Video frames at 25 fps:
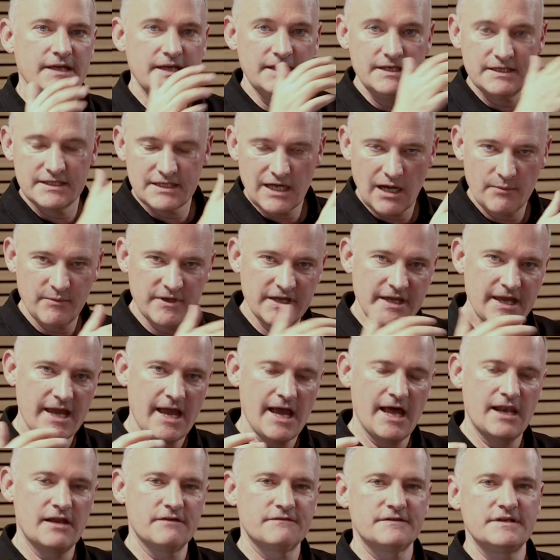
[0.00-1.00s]
incoming
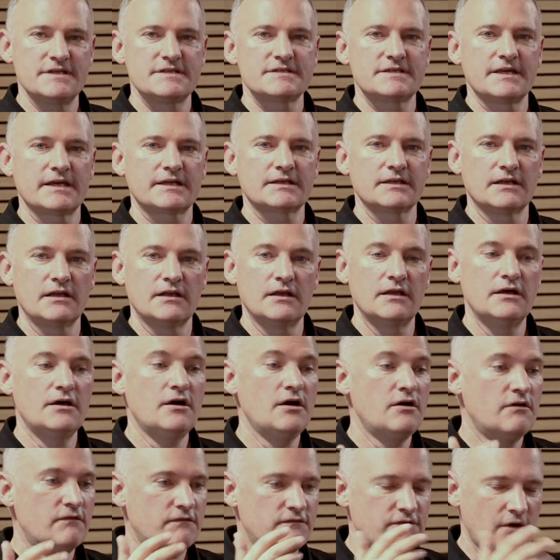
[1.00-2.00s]
LFE signal
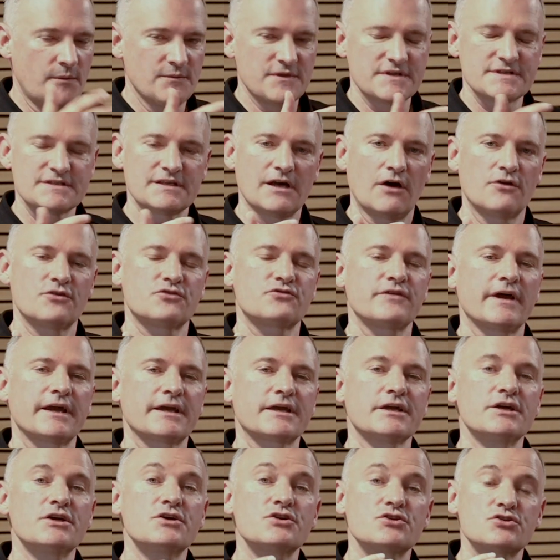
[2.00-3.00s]
from the
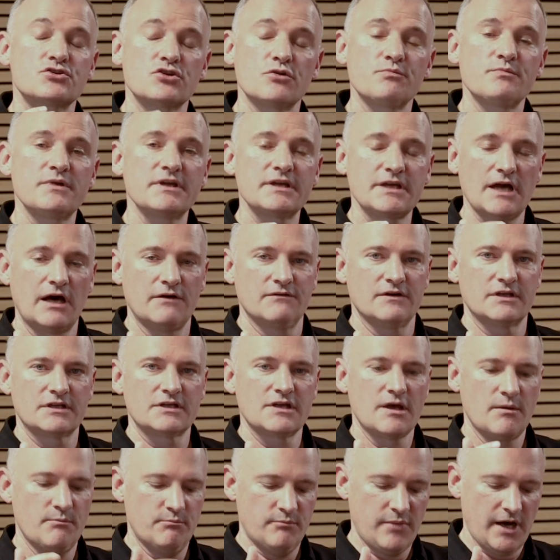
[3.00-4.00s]
soundtrack should be covered
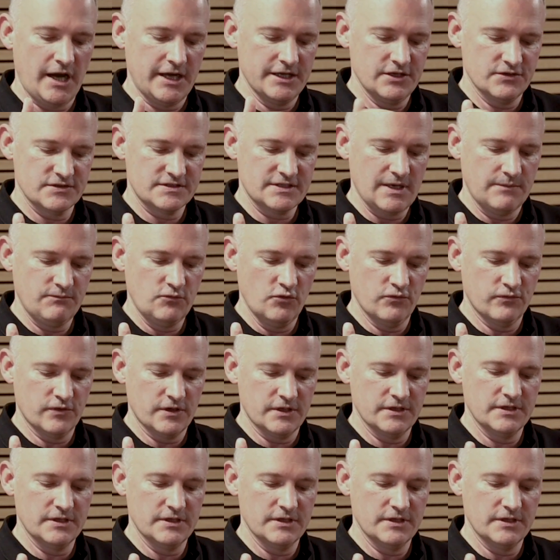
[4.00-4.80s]
by your subwoofer?